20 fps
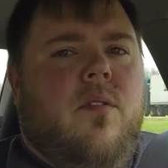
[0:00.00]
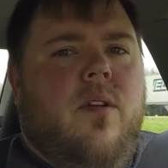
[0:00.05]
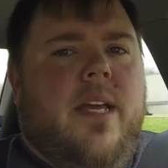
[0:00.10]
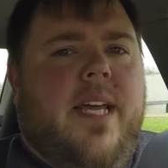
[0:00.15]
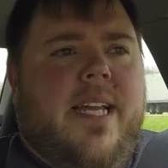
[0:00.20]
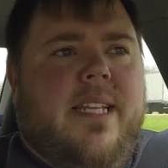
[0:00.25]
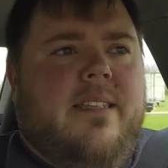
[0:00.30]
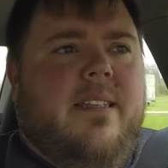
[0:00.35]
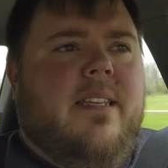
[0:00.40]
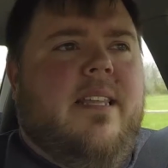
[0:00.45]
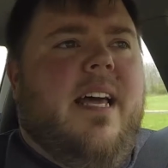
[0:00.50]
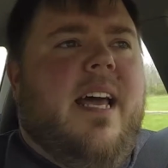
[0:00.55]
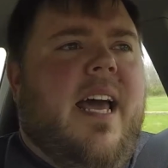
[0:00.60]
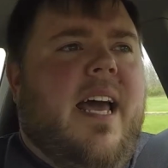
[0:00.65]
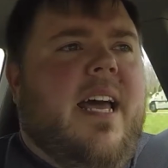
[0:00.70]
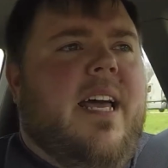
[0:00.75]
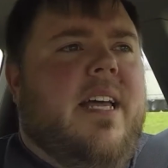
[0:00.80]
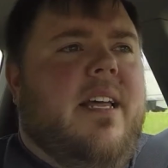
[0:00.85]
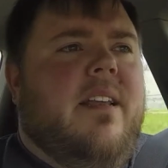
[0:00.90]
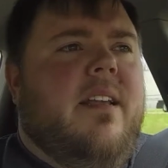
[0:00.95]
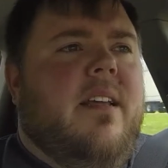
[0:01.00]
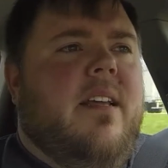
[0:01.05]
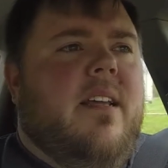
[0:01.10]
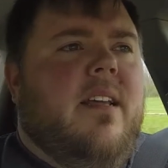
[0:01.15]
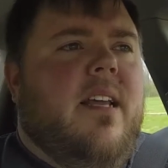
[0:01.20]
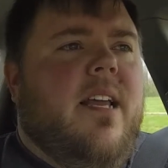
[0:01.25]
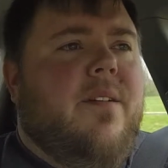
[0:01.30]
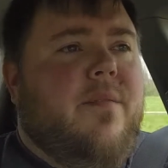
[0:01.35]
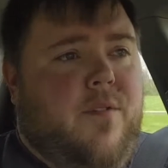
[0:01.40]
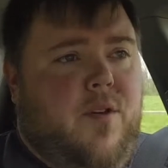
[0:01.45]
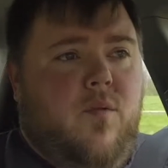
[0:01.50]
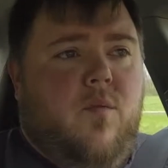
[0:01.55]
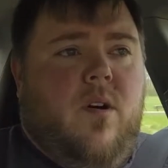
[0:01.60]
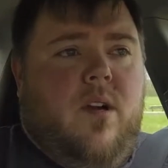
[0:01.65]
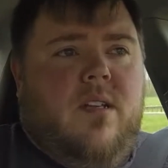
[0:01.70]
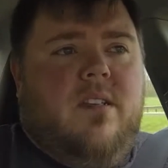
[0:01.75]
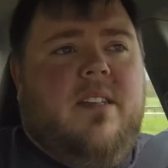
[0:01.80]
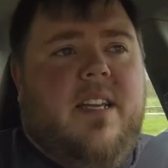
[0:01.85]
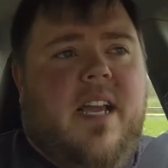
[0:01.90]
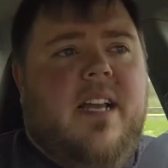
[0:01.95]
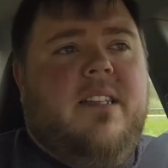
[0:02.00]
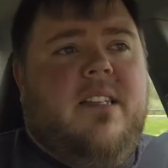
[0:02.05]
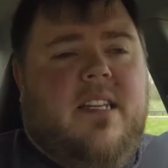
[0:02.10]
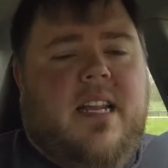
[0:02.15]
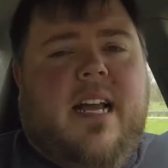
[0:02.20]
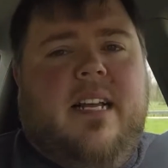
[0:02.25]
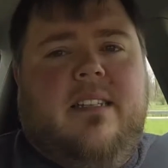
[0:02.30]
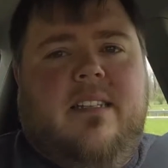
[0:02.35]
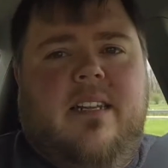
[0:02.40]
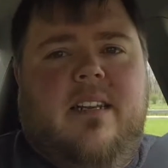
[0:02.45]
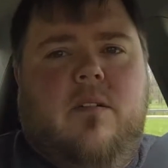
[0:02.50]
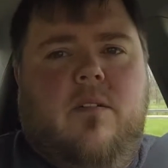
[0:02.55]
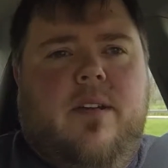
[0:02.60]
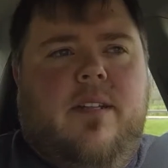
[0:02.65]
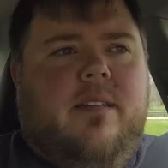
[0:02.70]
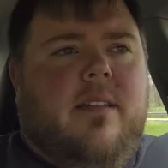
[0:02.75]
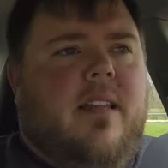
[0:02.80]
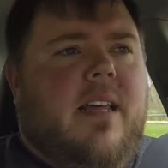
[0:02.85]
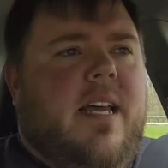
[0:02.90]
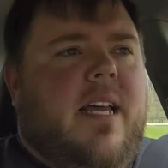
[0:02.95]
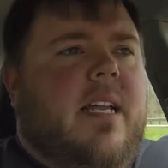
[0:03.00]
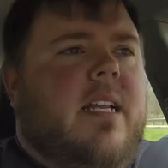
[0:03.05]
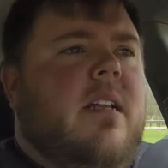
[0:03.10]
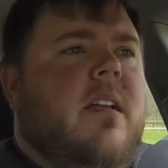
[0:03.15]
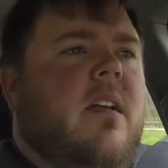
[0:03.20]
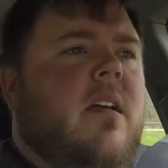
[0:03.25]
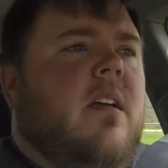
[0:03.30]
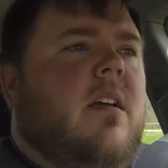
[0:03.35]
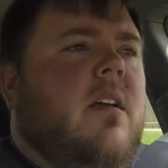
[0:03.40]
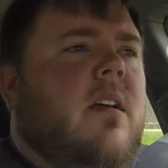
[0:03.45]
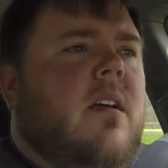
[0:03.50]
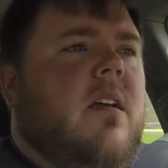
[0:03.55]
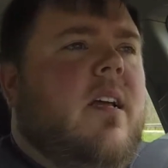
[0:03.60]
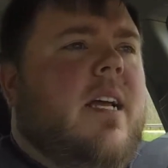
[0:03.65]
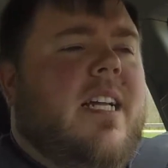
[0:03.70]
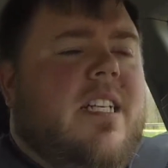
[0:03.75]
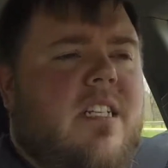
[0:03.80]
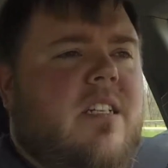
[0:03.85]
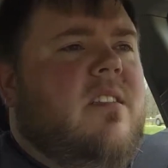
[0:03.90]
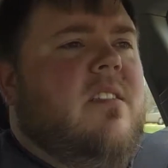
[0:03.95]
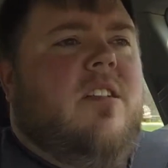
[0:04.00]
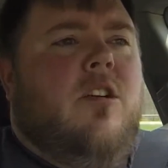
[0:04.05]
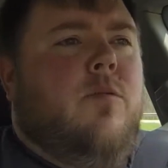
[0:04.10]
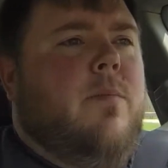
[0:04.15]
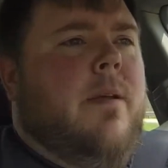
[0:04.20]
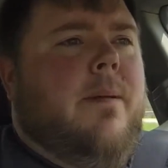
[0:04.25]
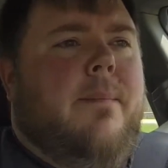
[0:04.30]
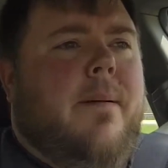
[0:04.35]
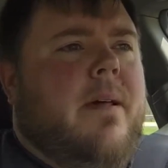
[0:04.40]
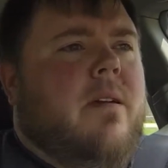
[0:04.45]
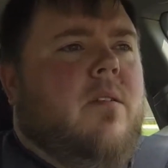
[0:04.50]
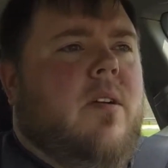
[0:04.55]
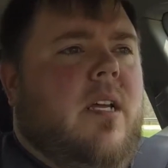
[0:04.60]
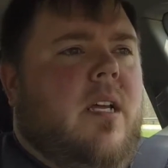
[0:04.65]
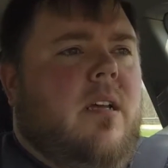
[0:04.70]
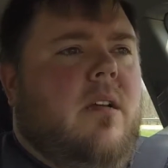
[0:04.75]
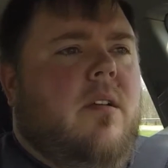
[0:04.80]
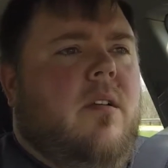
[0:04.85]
hit to the head, if you want to say it's an accidental hit to the head, it should still be a penalty.